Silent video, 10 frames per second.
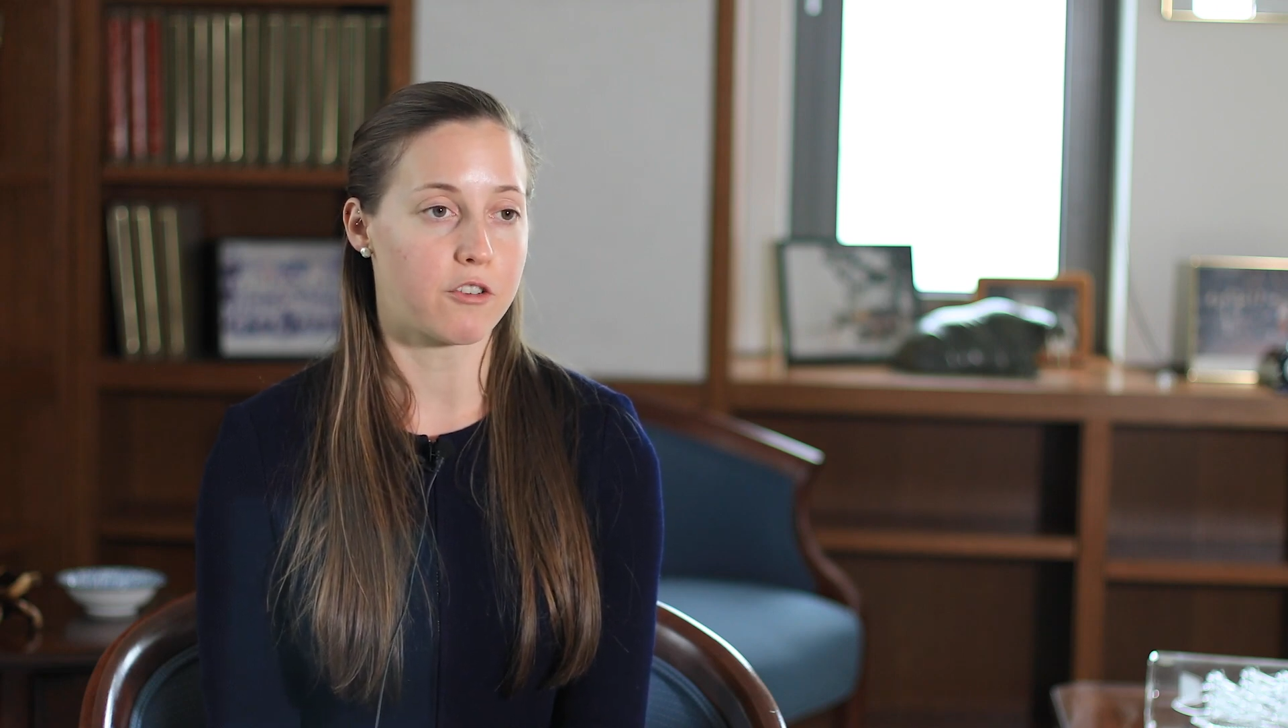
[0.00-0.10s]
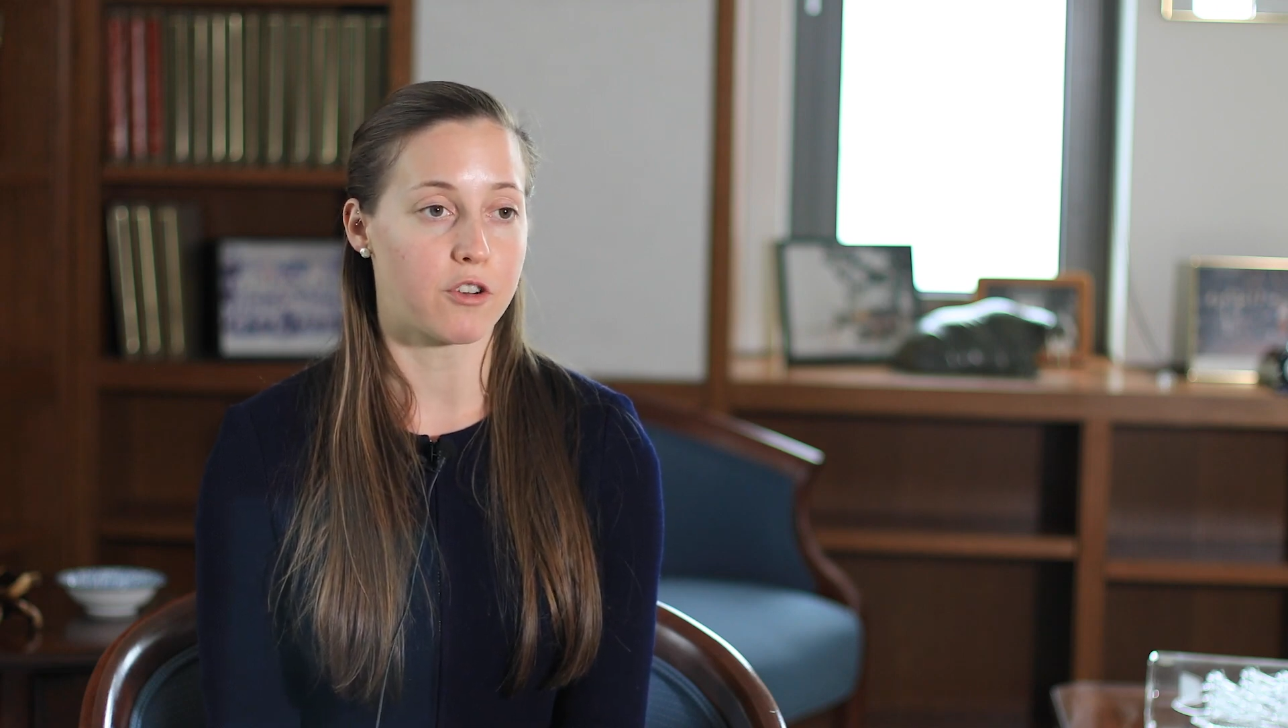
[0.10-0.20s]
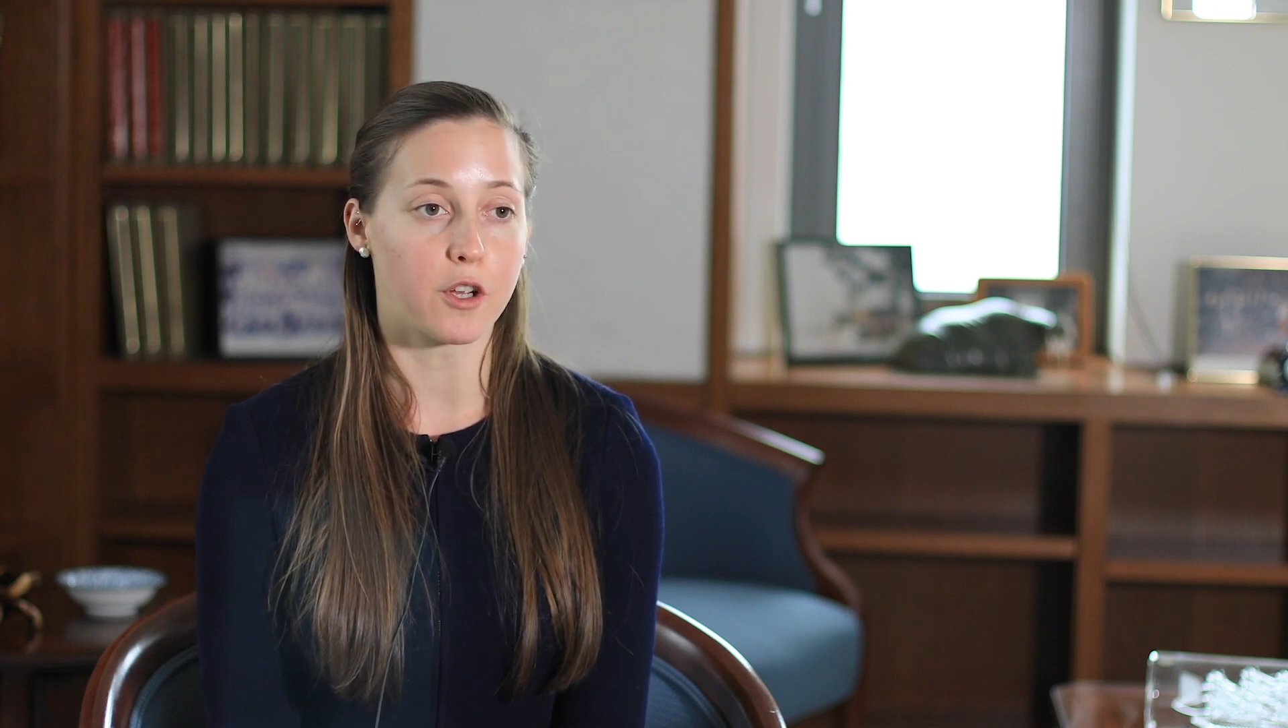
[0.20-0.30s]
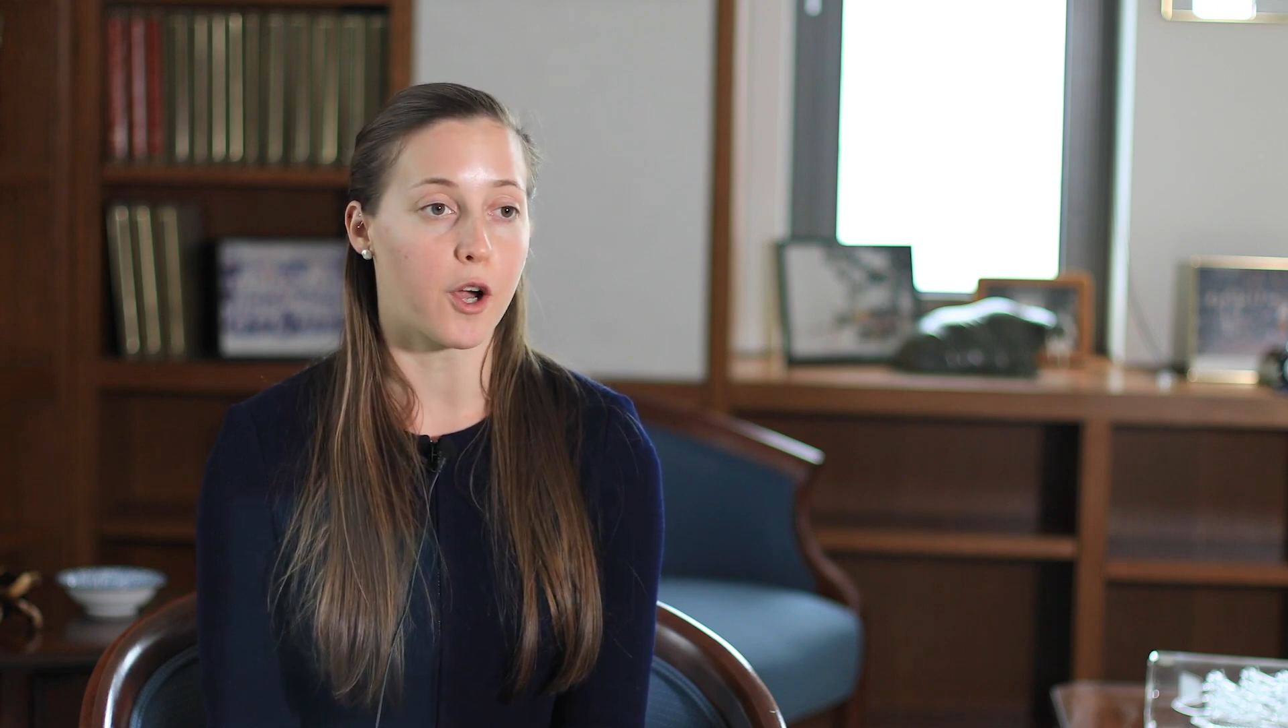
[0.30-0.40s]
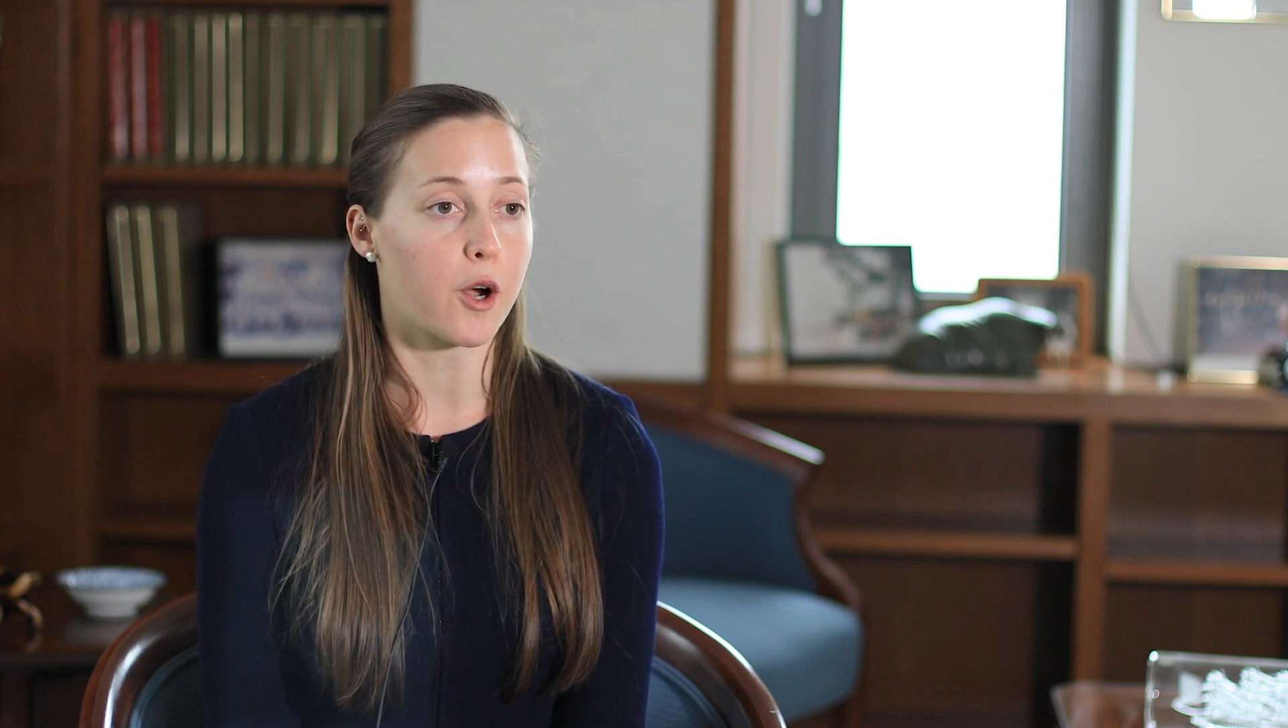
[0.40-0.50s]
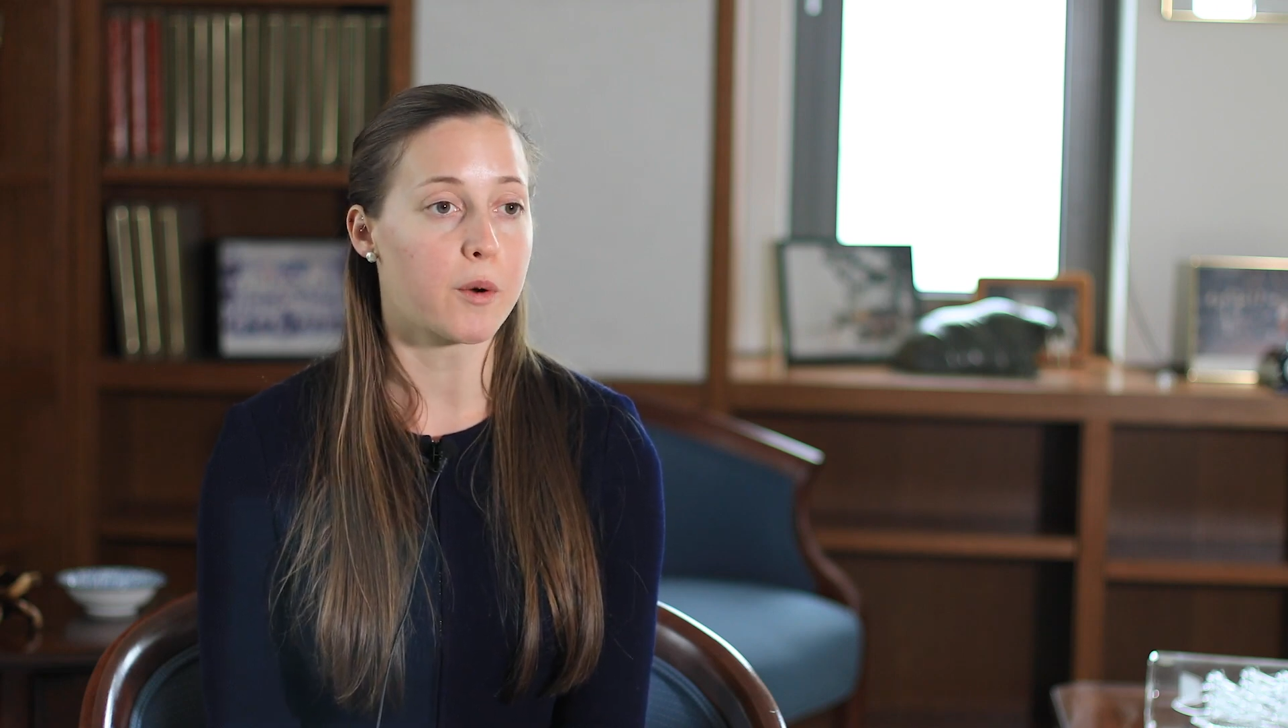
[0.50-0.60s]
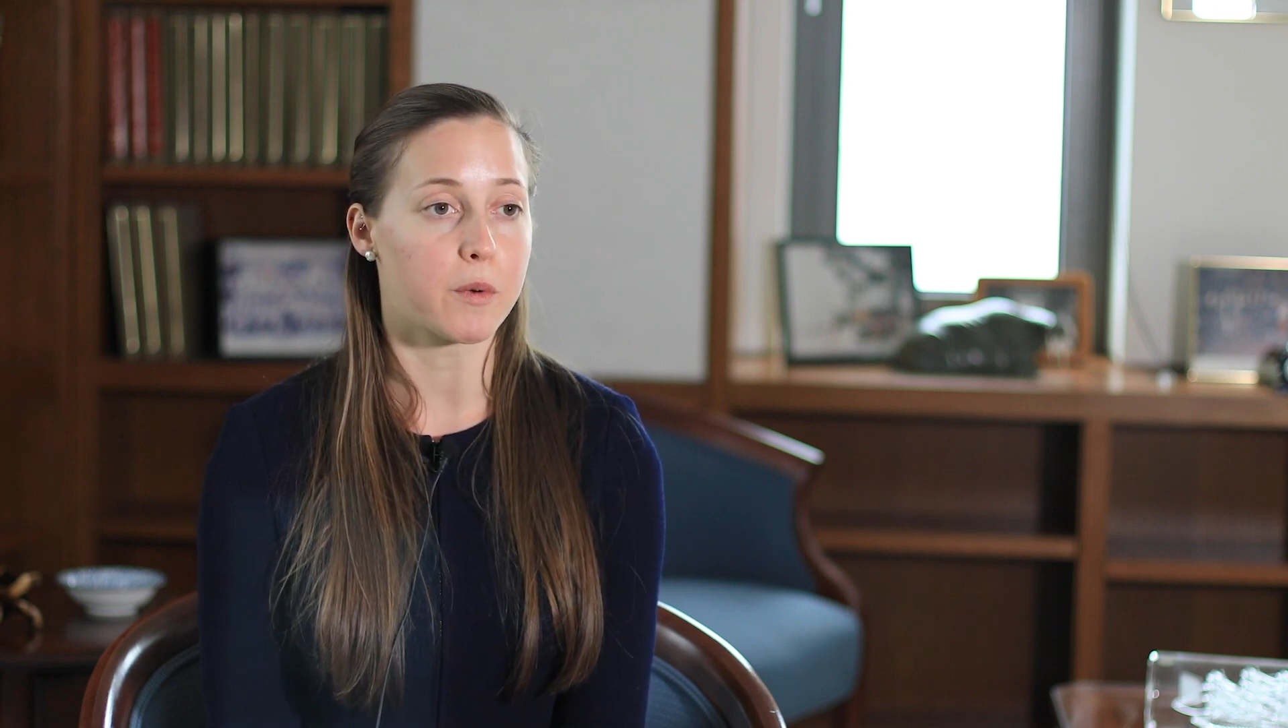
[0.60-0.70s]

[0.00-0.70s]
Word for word: should go